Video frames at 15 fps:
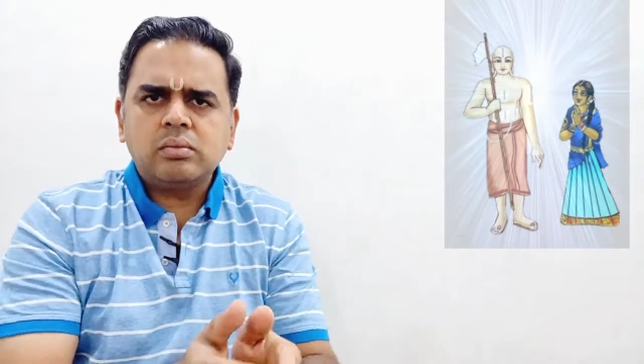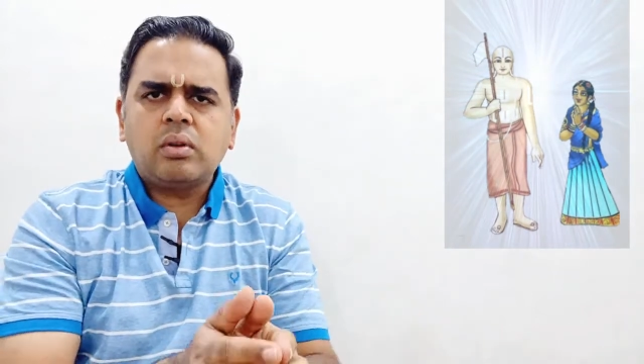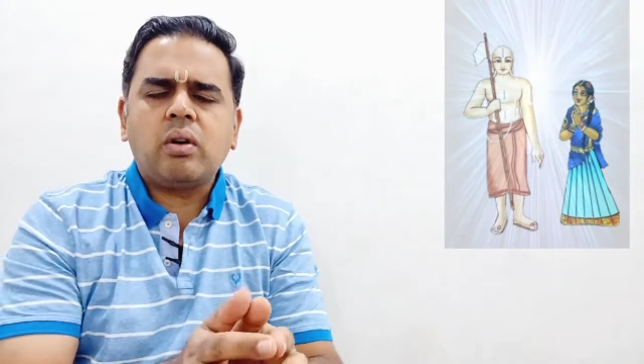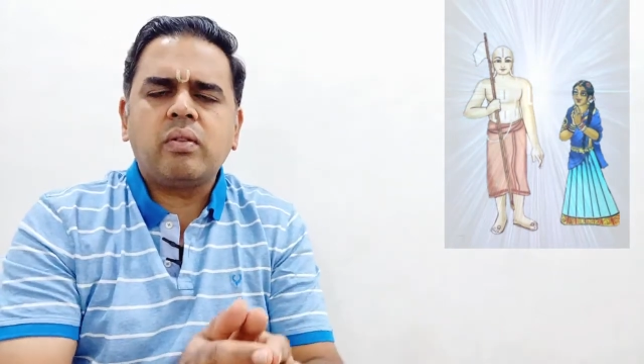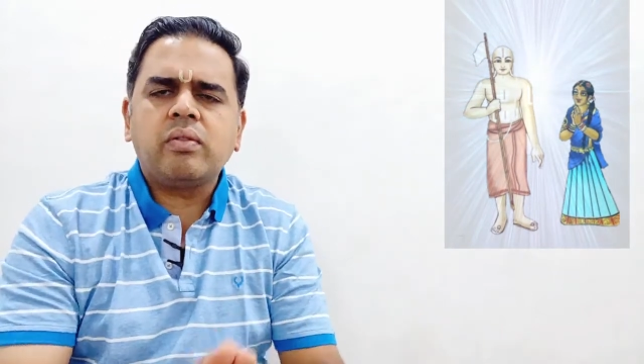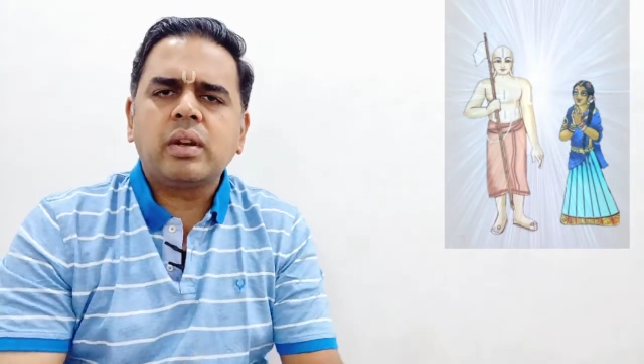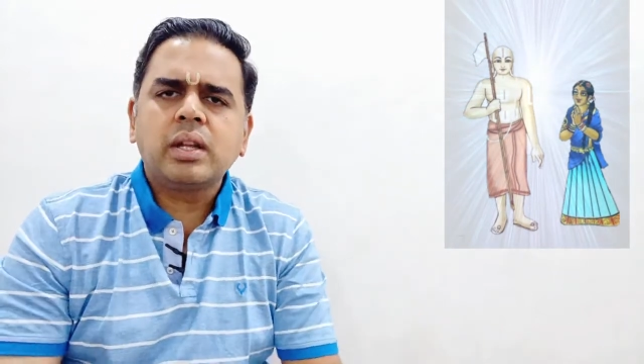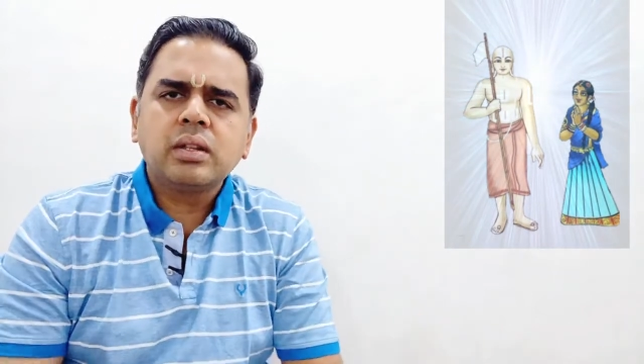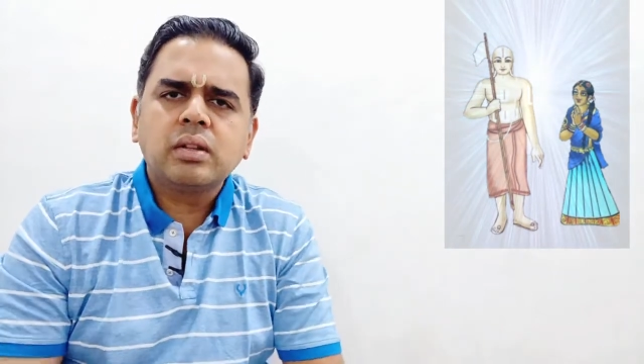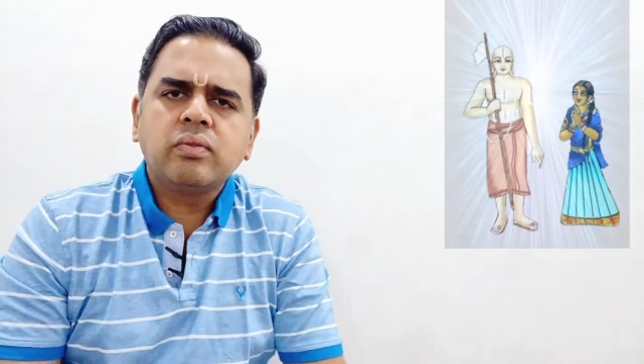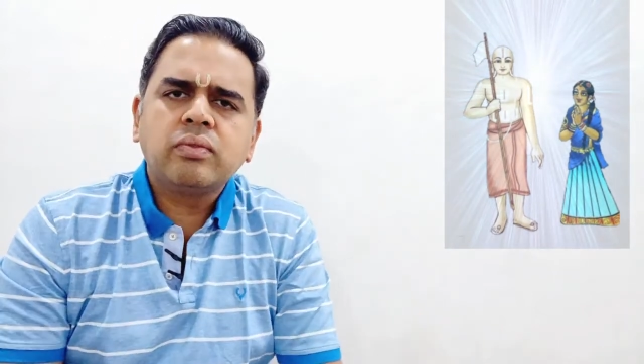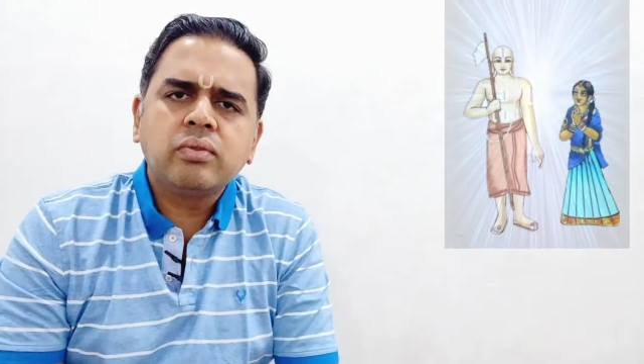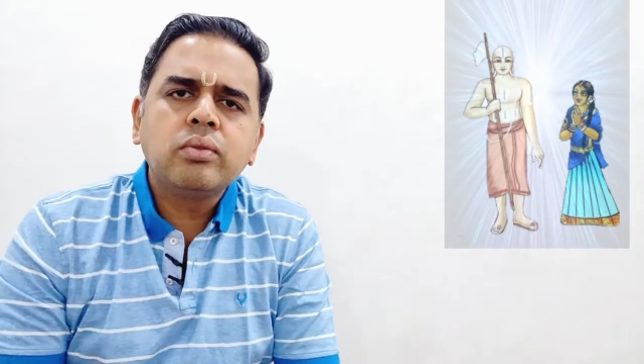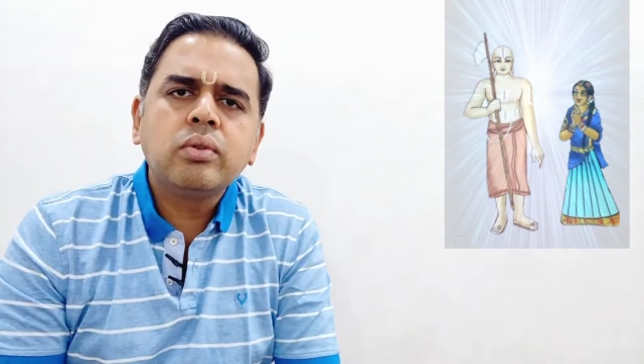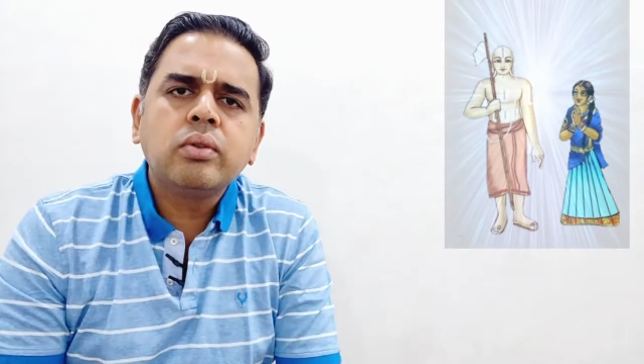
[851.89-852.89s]
offering the
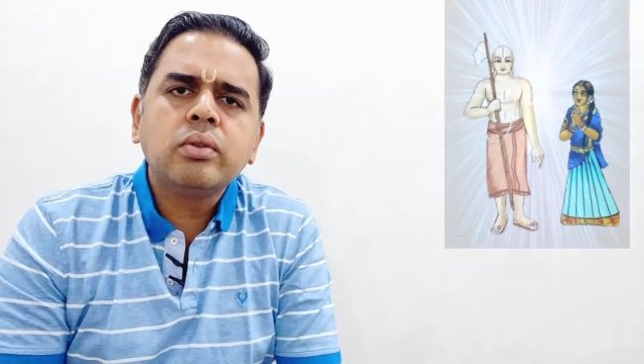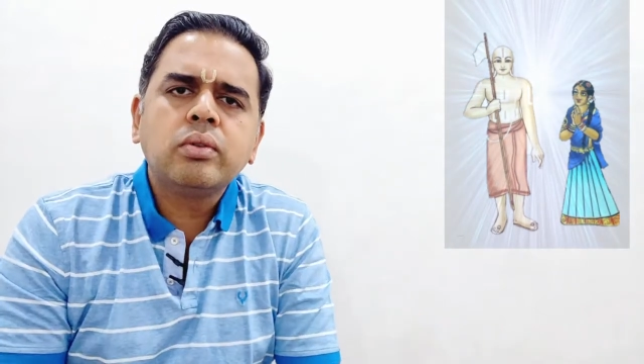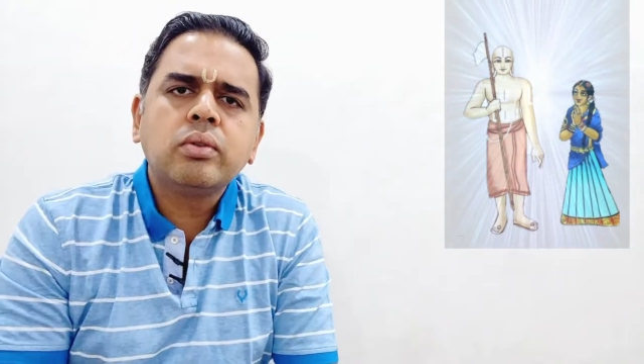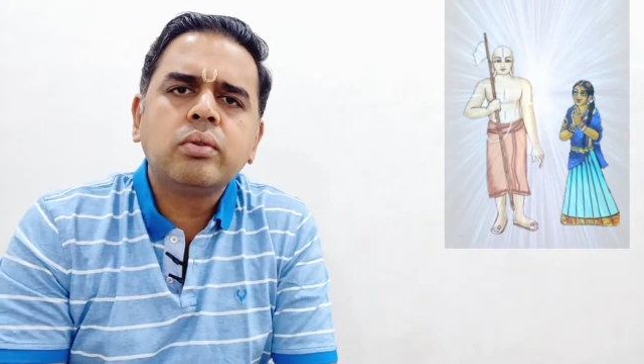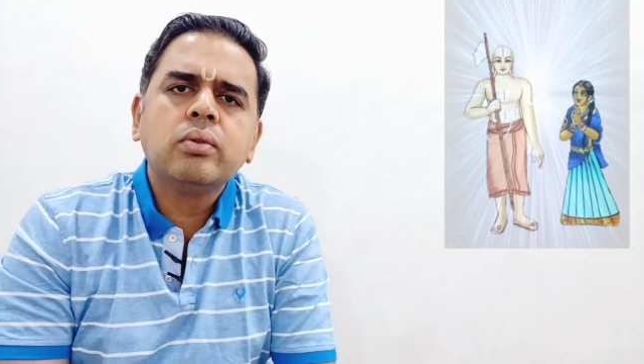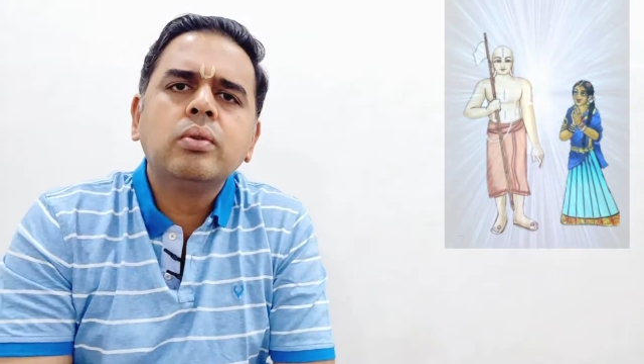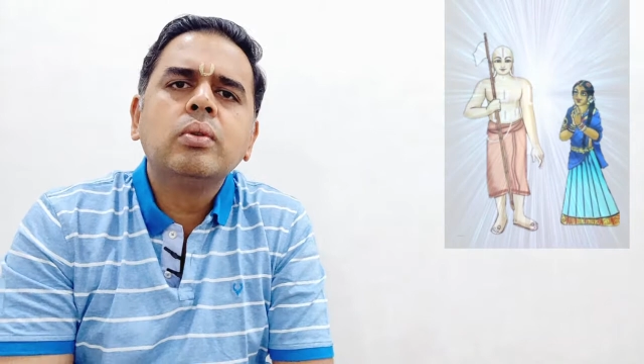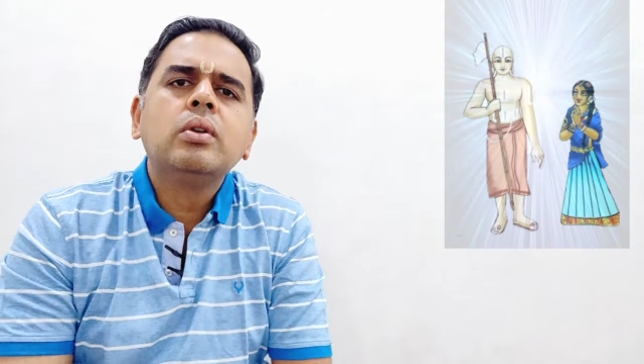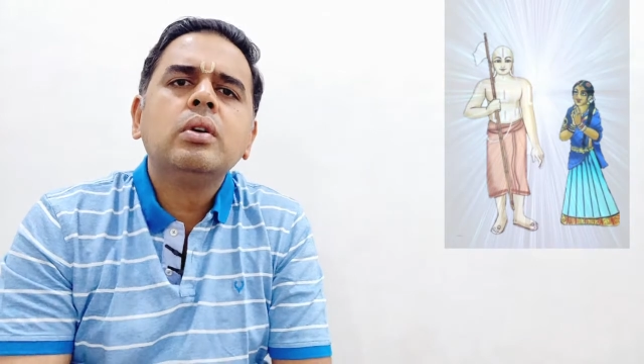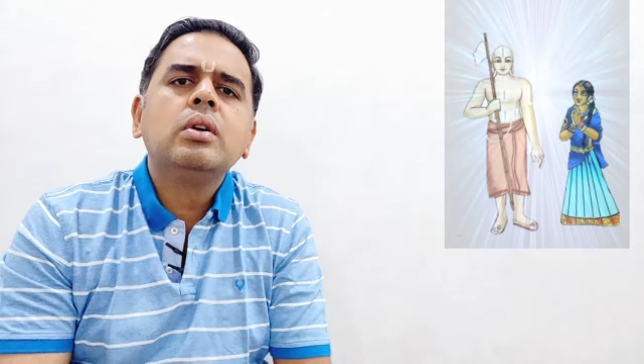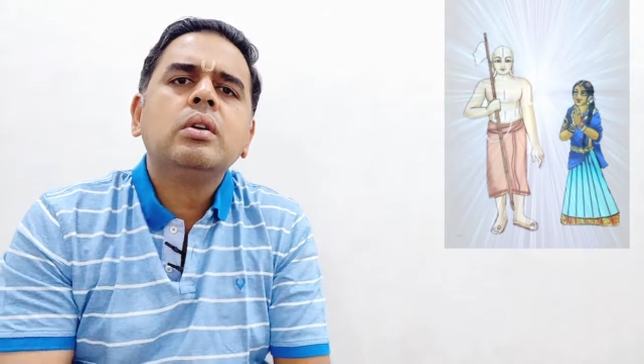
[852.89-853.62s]
food to